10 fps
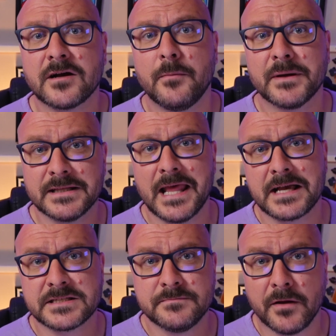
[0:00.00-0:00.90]
coming
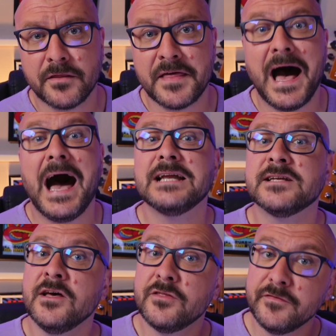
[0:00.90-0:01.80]
next month,
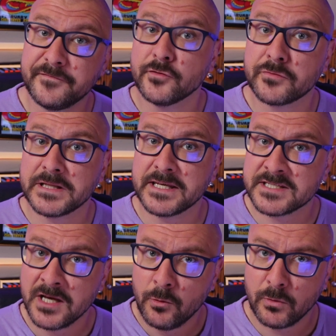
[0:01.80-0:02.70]
and the full
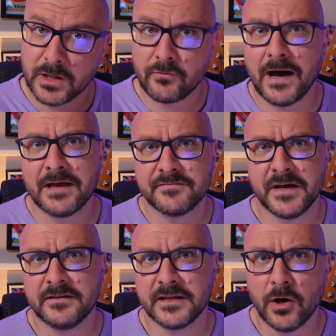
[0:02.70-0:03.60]
release will arrive
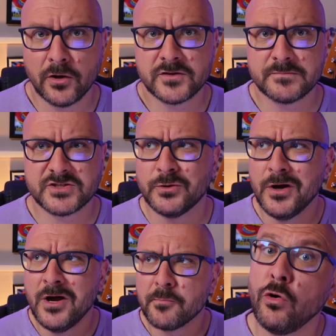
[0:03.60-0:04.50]
in the autumn, so
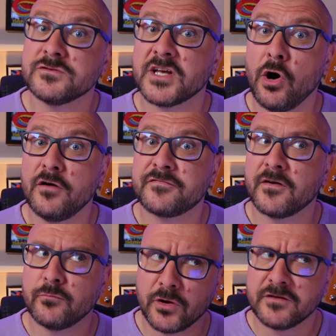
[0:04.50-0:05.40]
holding off
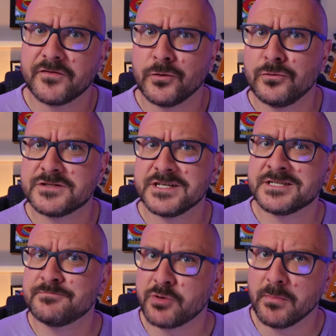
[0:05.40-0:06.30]
for one of those
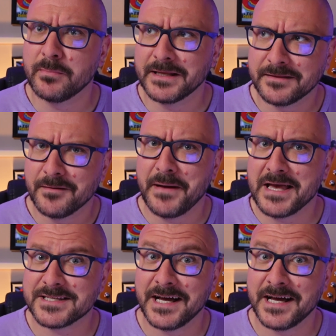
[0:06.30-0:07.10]
is probably the best